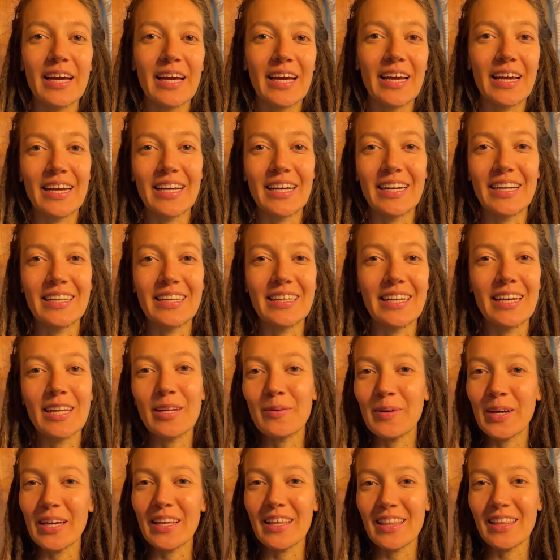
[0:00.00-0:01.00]
And
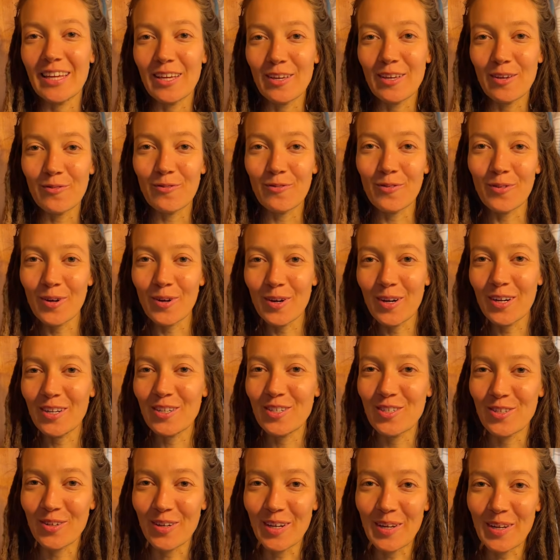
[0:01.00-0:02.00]
anyway, thank you for
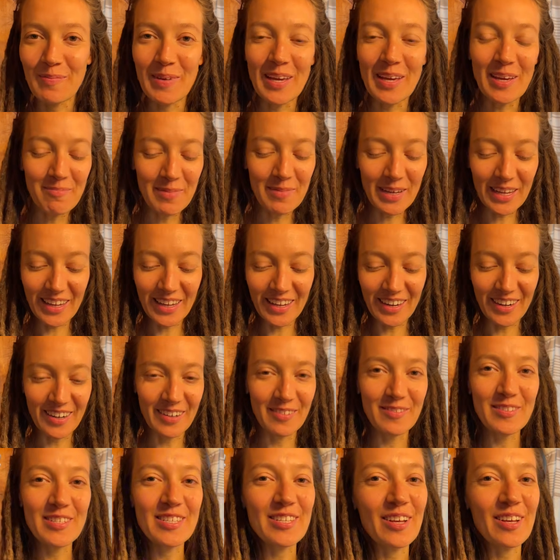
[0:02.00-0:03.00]
joining me and being here.
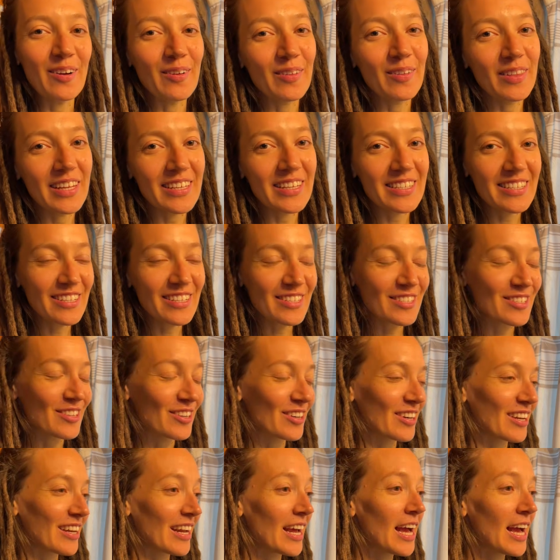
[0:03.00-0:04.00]
So let's get
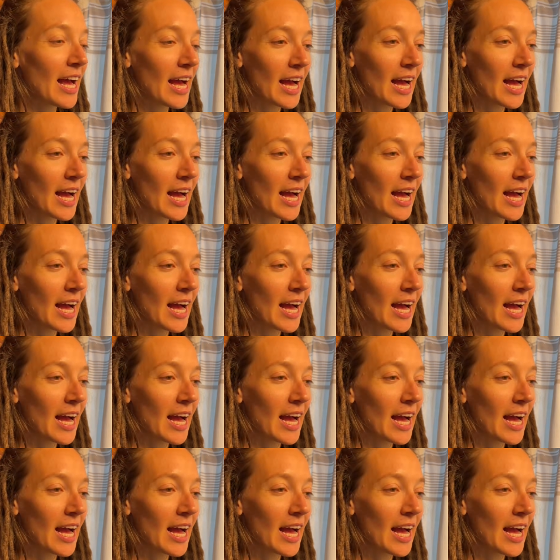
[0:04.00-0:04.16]
started.